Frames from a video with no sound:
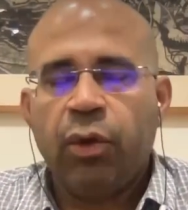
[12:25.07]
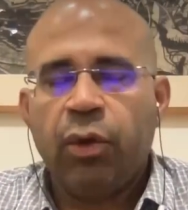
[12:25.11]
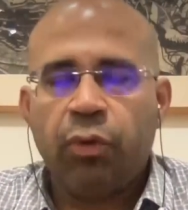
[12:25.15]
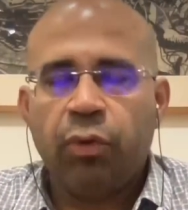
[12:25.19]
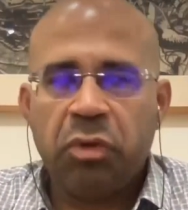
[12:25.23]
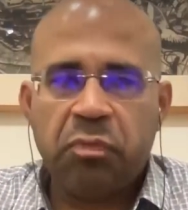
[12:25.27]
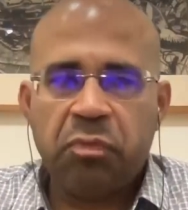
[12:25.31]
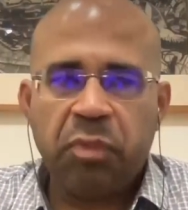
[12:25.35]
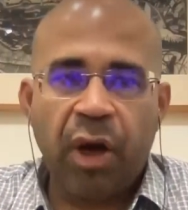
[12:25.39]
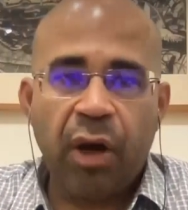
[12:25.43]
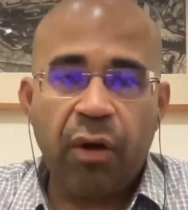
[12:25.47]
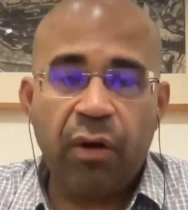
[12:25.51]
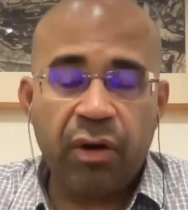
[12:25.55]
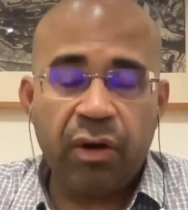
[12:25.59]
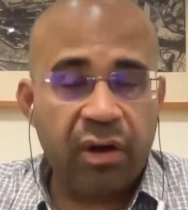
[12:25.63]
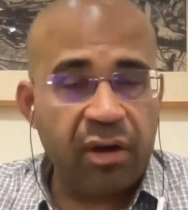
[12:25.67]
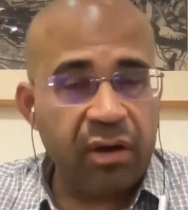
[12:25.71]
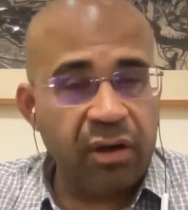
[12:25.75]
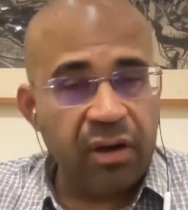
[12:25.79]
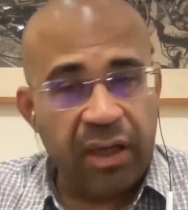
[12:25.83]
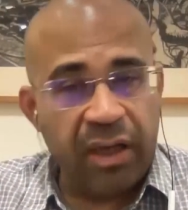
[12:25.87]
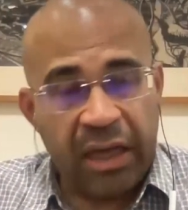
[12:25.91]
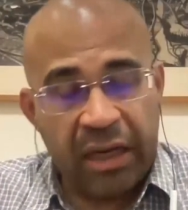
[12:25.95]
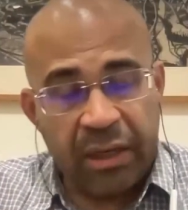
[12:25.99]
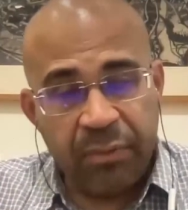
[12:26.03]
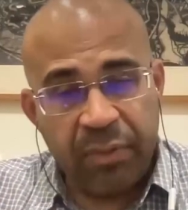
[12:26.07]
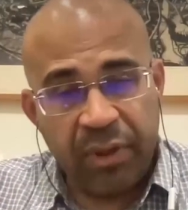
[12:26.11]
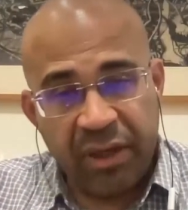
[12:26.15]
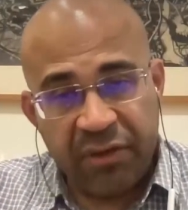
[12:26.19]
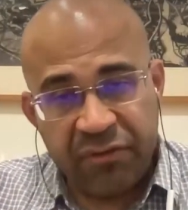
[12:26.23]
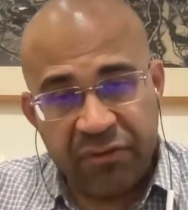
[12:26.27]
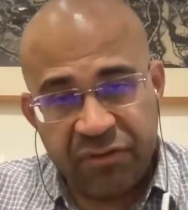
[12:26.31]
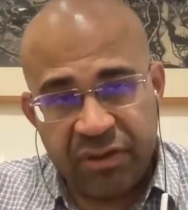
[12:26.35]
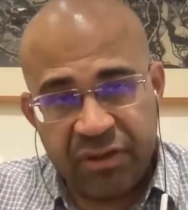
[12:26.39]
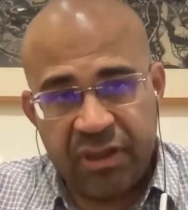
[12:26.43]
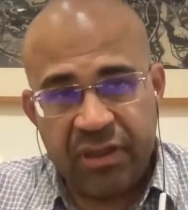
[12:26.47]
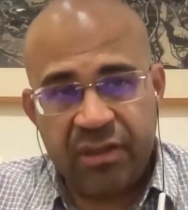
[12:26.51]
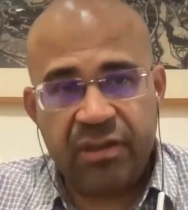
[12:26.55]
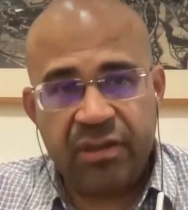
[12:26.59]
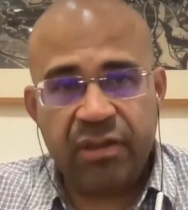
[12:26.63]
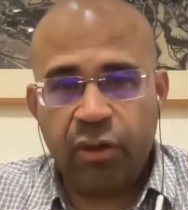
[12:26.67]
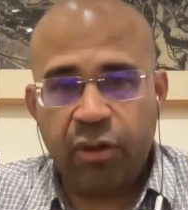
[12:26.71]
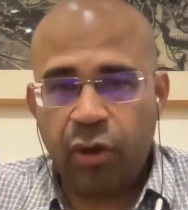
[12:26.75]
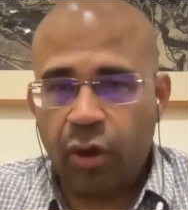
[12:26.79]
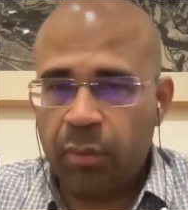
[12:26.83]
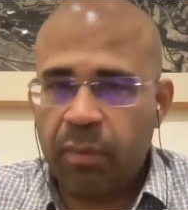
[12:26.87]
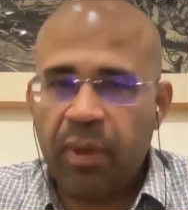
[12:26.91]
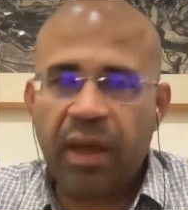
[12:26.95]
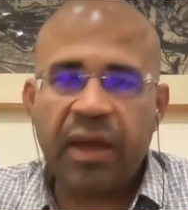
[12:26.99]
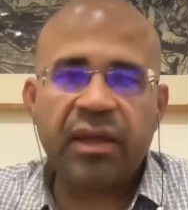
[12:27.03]
We power NBFCs,
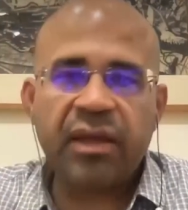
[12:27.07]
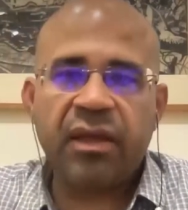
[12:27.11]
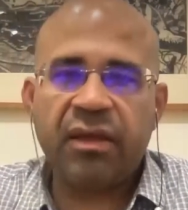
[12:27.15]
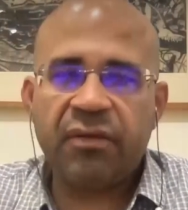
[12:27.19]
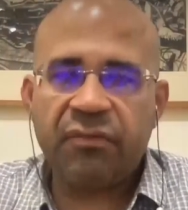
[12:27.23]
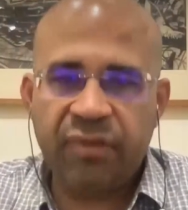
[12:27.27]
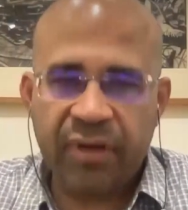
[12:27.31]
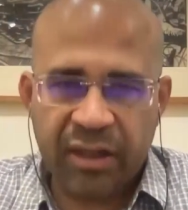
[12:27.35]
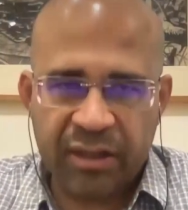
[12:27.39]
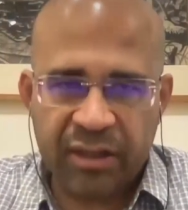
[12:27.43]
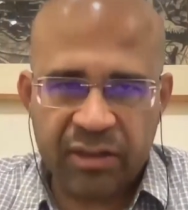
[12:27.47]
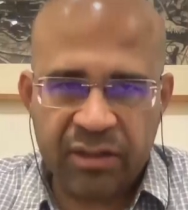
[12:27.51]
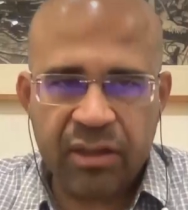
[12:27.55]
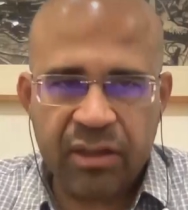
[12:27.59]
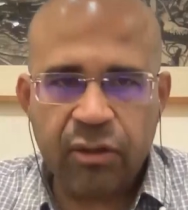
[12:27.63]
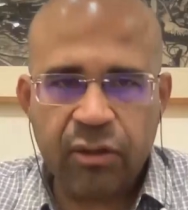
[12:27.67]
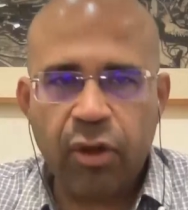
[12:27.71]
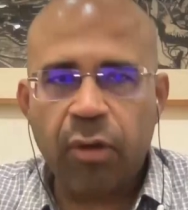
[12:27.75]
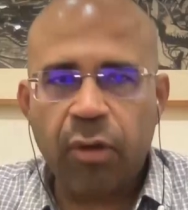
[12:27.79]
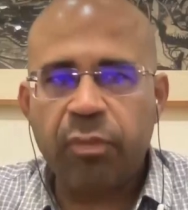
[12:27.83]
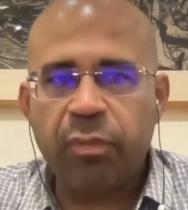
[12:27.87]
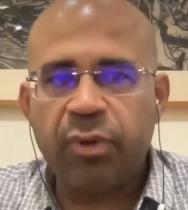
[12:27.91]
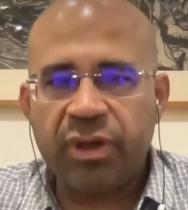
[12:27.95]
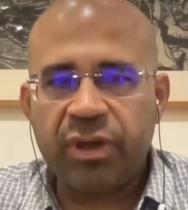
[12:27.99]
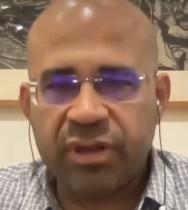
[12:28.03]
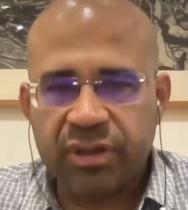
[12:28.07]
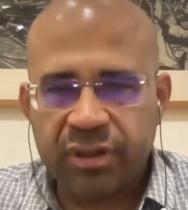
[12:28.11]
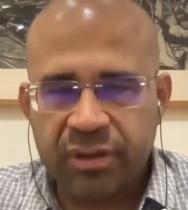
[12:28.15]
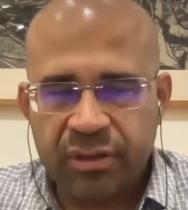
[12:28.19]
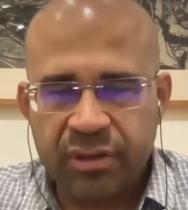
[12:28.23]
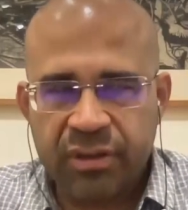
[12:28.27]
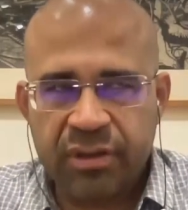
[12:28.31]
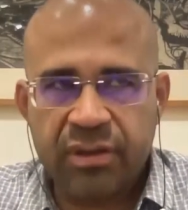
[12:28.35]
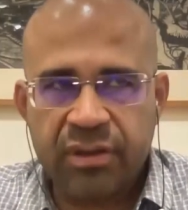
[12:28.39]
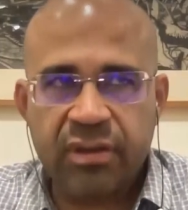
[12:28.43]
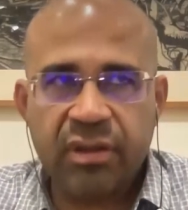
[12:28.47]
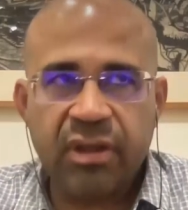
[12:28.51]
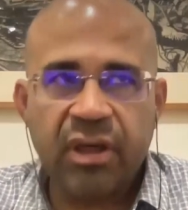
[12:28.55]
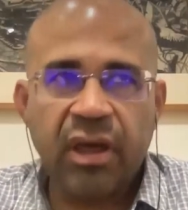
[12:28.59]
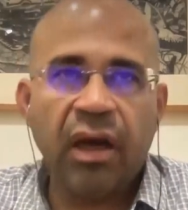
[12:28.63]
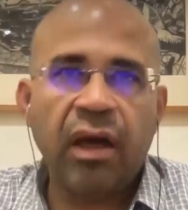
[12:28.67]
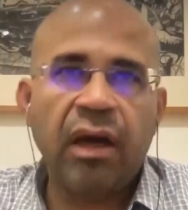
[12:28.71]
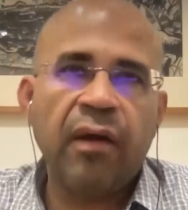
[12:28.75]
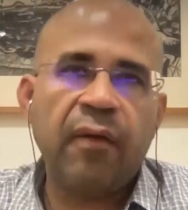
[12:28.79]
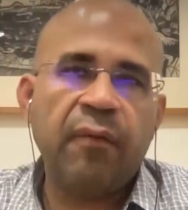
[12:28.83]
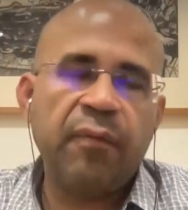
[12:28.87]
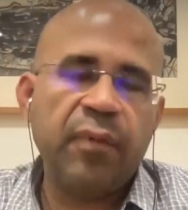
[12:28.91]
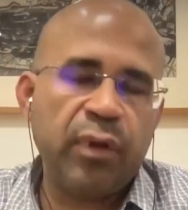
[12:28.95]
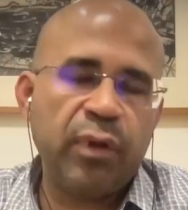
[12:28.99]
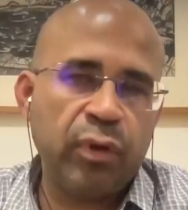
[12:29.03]
non-banking financial corporations,
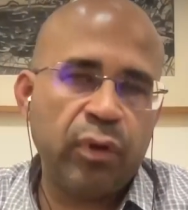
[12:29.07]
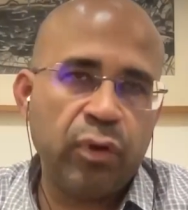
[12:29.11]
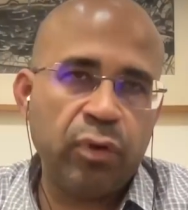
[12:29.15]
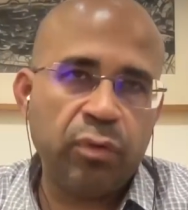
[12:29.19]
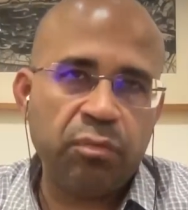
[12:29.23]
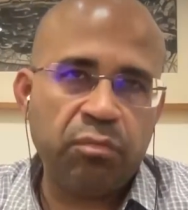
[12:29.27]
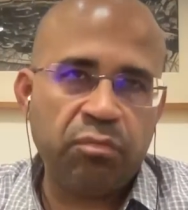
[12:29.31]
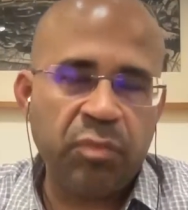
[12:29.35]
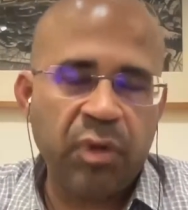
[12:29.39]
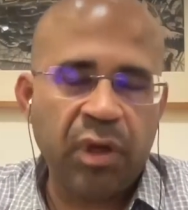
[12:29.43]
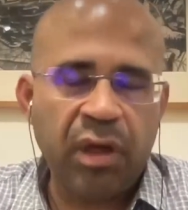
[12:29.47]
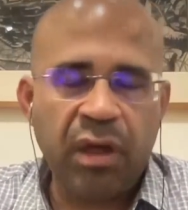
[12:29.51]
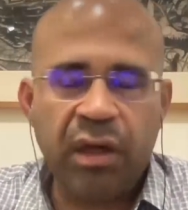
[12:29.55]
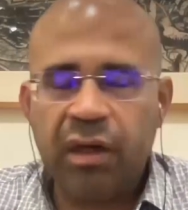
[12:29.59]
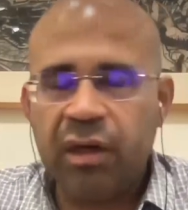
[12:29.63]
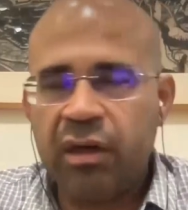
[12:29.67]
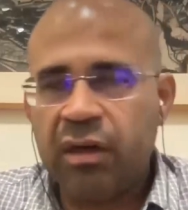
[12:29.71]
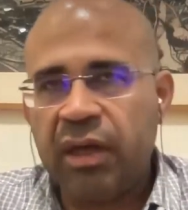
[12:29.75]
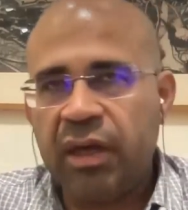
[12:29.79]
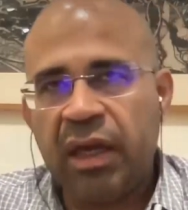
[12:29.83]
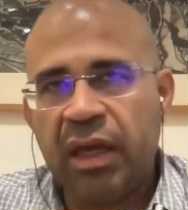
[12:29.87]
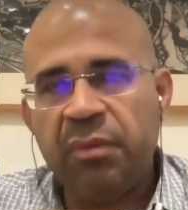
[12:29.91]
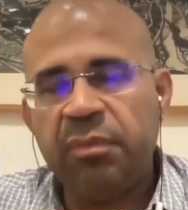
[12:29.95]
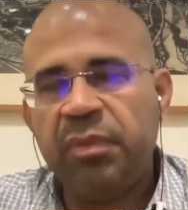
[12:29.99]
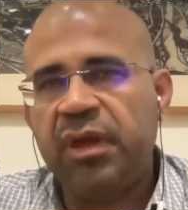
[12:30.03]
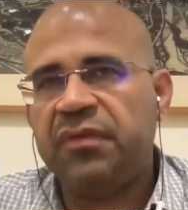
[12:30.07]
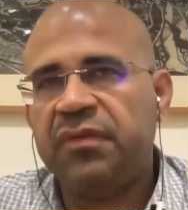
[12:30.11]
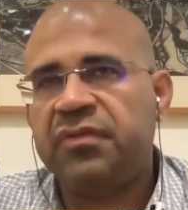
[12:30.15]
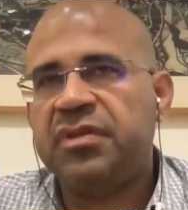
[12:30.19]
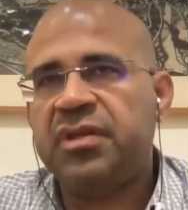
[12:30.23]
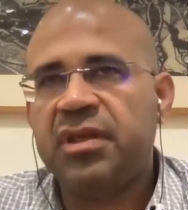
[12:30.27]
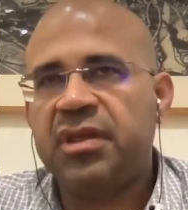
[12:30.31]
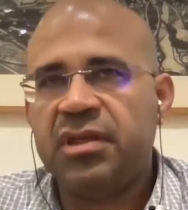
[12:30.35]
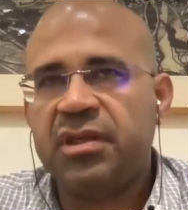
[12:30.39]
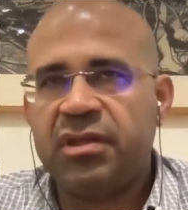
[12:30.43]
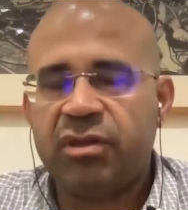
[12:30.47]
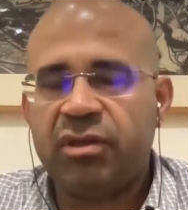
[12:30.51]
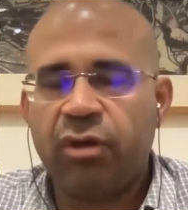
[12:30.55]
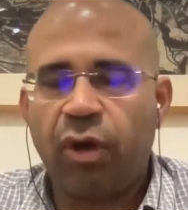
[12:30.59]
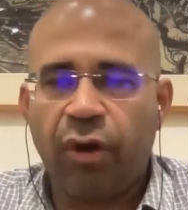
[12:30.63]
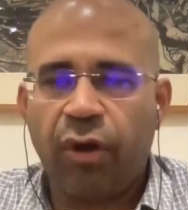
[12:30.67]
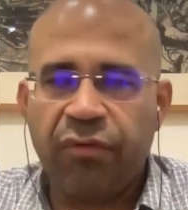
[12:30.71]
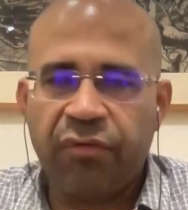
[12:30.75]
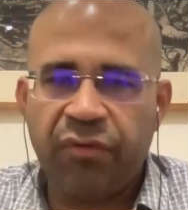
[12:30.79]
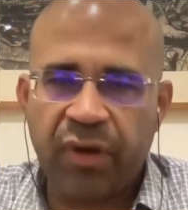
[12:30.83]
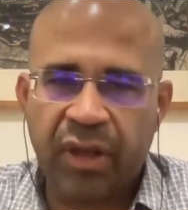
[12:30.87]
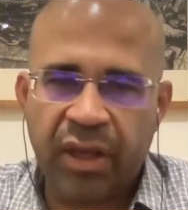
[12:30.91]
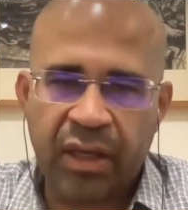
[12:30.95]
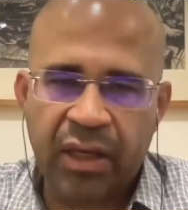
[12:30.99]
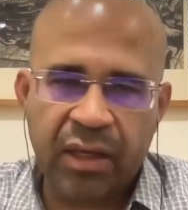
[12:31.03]
NBFCs
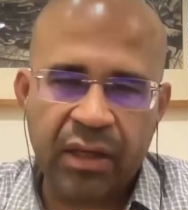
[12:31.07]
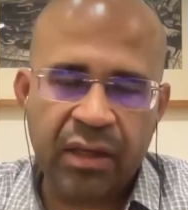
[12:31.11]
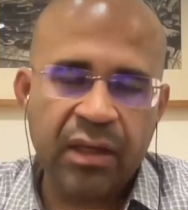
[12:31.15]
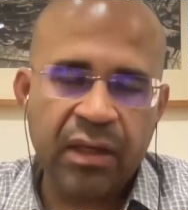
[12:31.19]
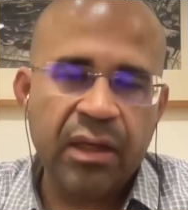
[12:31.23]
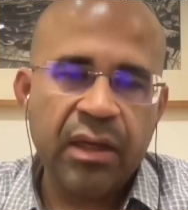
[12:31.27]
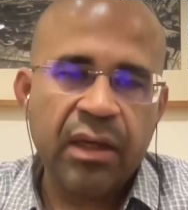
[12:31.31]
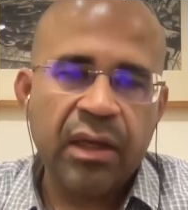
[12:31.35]
offering,